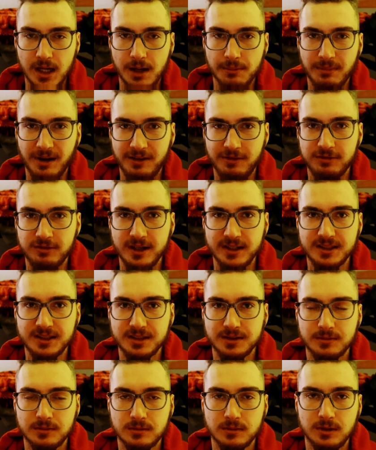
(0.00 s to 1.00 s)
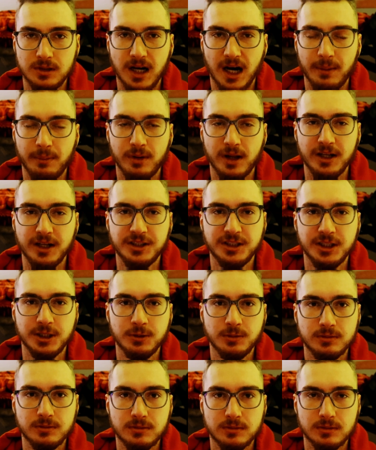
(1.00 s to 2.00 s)
My friends, God bless
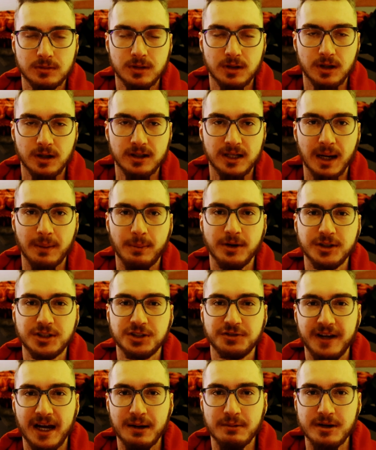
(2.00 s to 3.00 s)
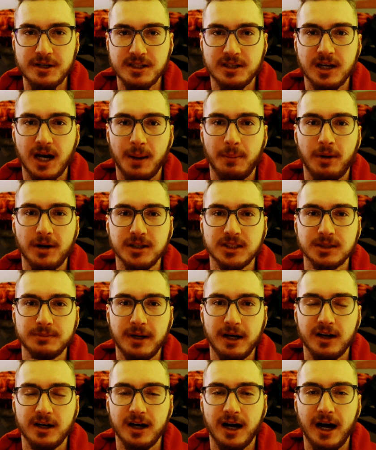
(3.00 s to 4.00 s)
you. God bless your families. God bless
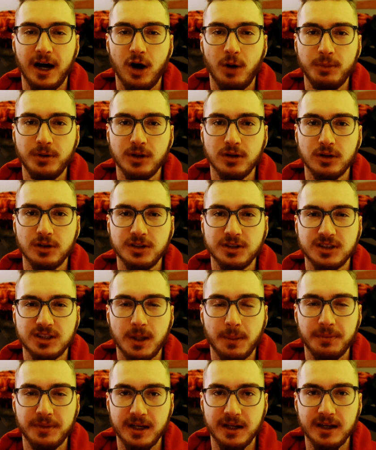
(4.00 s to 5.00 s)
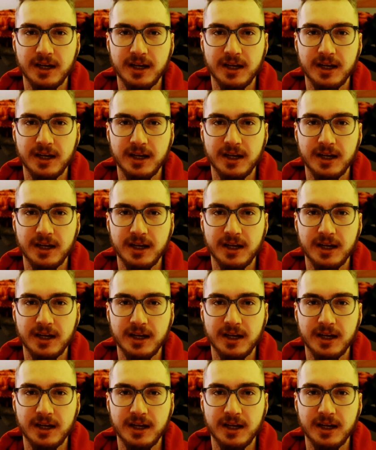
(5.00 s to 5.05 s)
America. I hope you learned something.